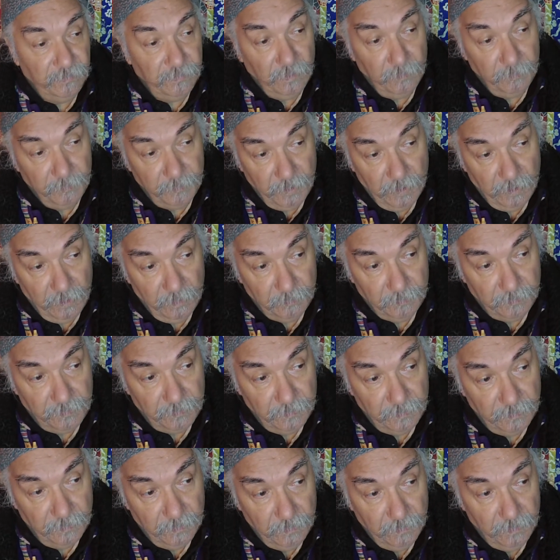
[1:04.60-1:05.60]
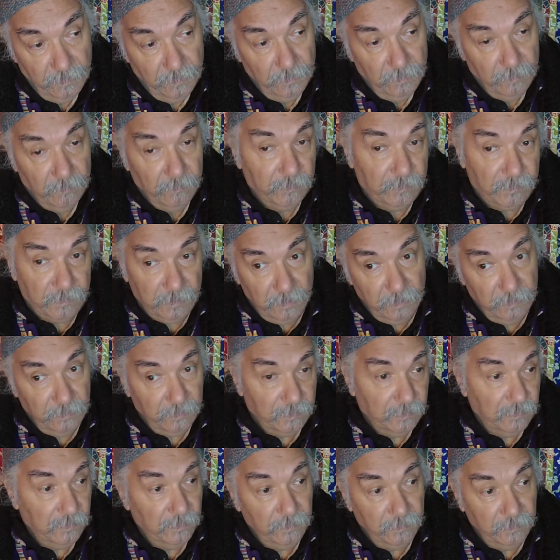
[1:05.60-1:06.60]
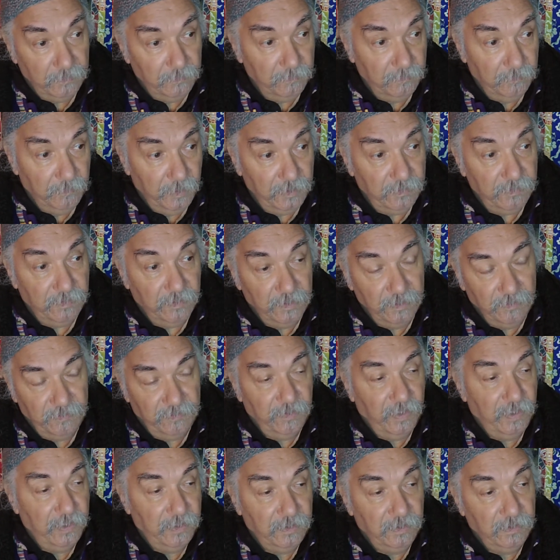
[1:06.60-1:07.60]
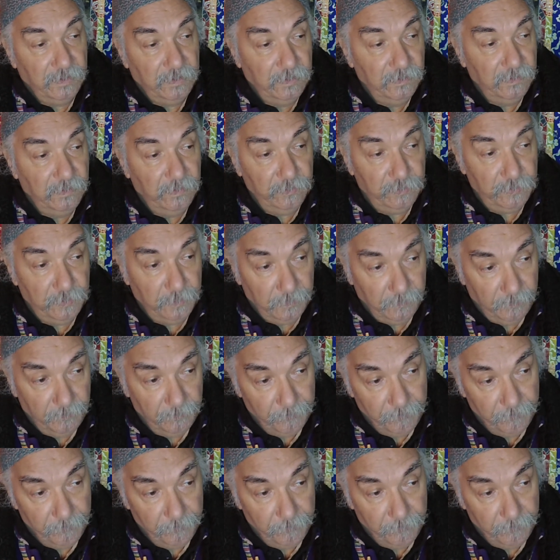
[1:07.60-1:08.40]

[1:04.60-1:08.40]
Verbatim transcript: sometimes, which then is, it makes it a psychic condition.